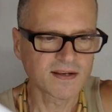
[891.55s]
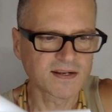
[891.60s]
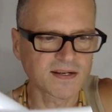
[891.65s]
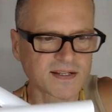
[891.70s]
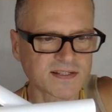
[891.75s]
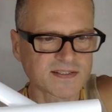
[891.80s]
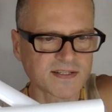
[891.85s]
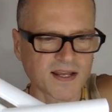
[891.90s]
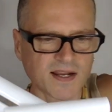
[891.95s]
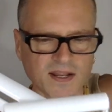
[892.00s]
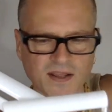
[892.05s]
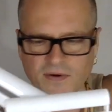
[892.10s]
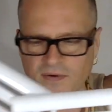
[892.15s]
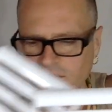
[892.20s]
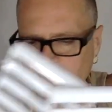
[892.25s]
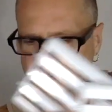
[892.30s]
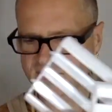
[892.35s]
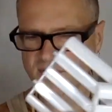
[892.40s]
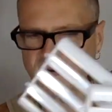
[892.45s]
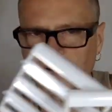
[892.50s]
design
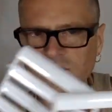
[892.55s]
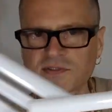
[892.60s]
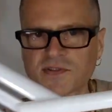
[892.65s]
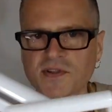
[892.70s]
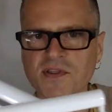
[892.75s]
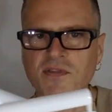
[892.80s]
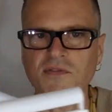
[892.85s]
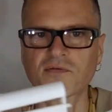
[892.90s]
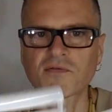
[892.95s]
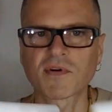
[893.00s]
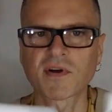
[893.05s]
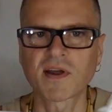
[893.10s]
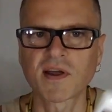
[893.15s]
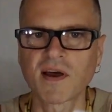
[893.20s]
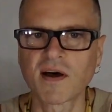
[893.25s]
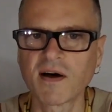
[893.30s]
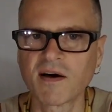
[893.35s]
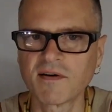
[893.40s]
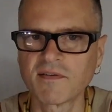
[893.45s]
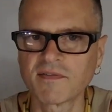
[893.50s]
going? So here's three
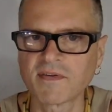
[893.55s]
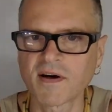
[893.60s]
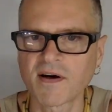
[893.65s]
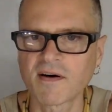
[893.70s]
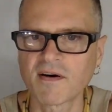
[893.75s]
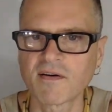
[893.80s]
of